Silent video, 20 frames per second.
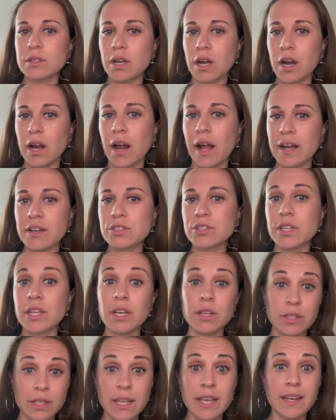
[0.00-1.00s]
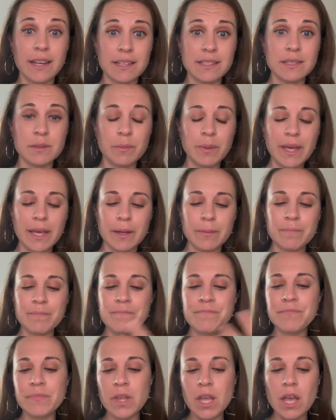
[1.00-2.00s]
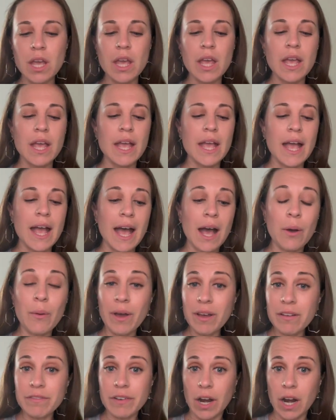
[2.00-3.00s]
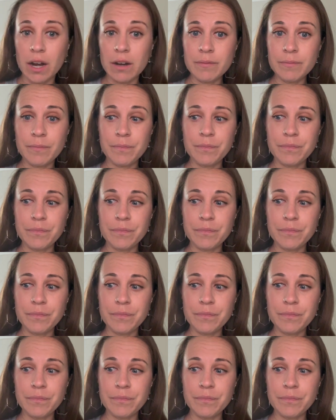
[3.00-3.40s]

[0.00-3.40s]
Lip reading: are actually needing to be. However,